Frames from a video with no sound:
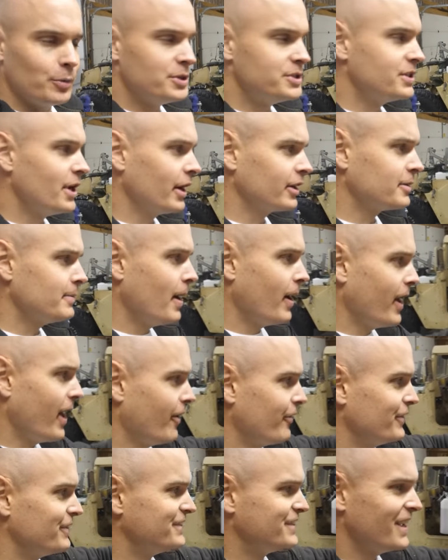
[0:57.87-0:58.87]
we talked about
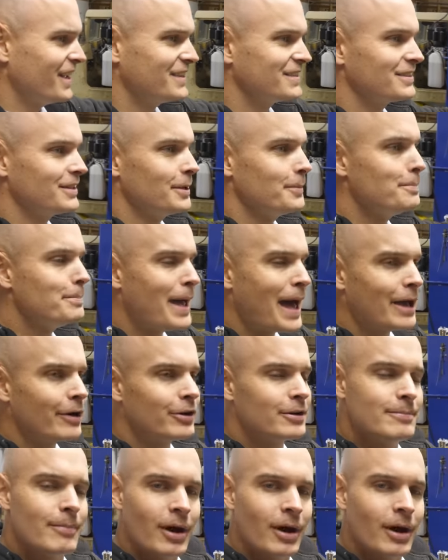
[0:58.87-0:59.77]
how the Tesla battery